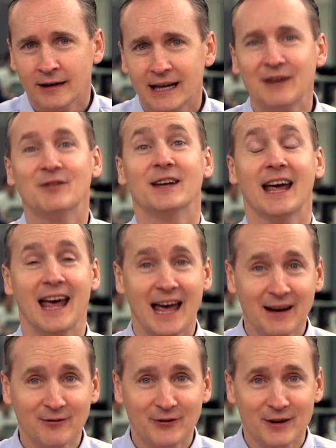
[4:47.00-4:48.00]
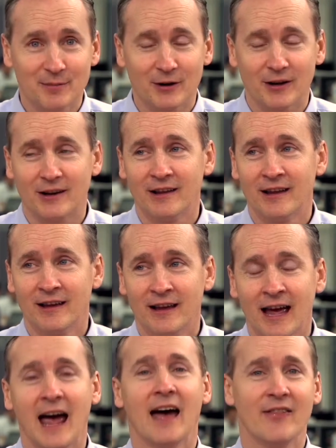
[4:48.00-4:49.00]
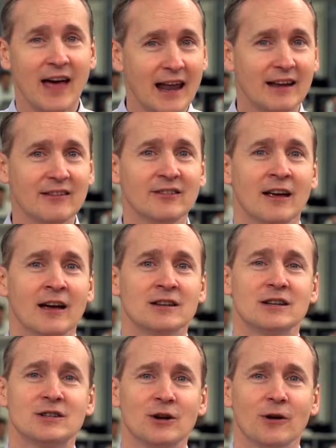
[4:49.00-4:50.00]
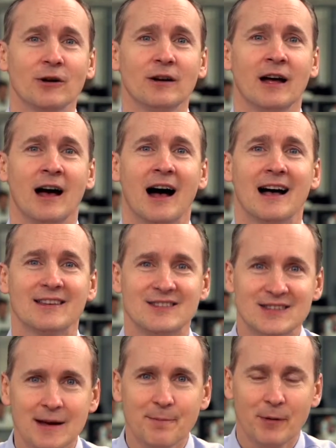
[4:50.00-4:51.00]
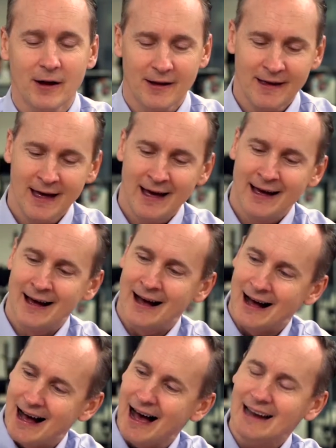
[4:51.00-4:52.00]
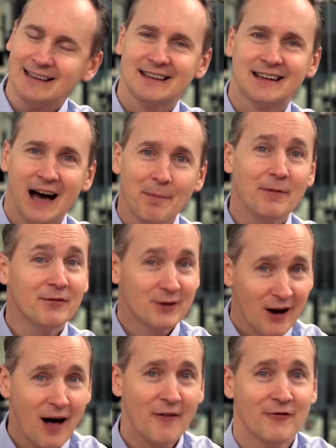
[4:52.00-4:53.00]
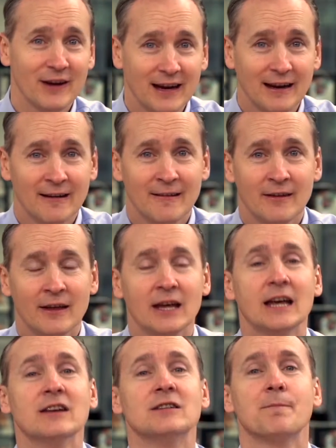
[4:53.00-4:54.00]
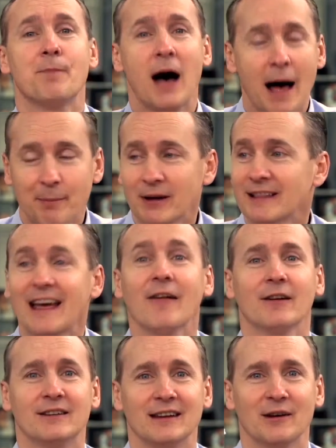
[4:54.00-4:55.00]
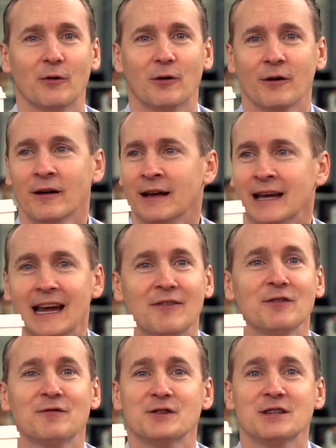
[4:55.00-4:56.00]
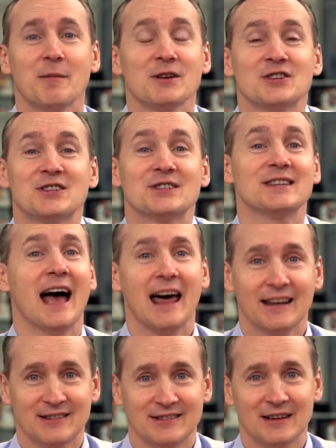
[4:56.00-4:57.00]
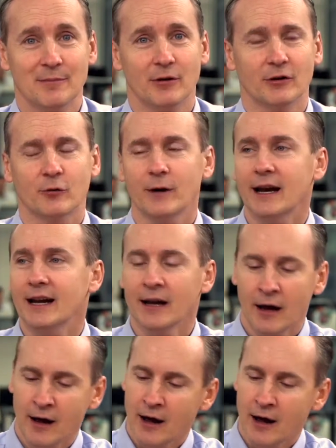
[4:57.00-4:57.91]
even enviable, and that is to turn a simple, hot cup of coffee into popularity, or even for some a status symbol, creating